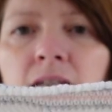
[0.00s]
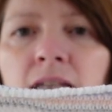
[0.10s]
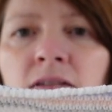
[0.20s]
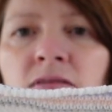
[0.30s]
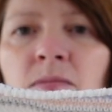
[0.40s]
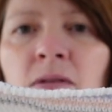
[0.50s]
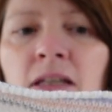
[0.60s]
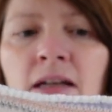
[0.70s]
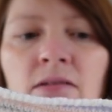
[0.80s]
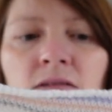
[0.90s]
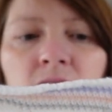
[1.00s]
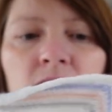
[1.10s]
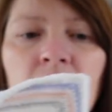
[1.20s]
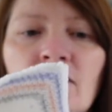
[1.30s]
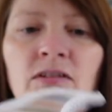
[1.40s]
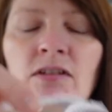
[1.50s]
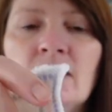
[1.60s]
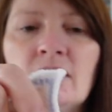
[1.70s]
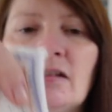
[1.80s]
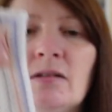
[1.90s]
even on
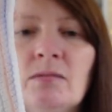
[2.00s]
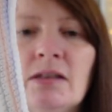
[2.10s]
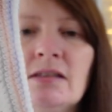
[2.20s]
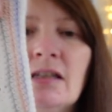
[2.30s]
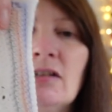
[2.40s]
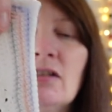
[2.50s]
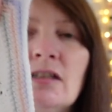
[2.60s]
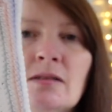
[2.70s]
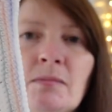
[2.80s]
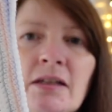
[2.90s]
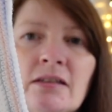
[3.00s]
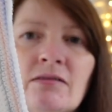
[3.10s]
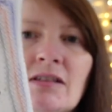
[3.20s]
this side where the tension is better,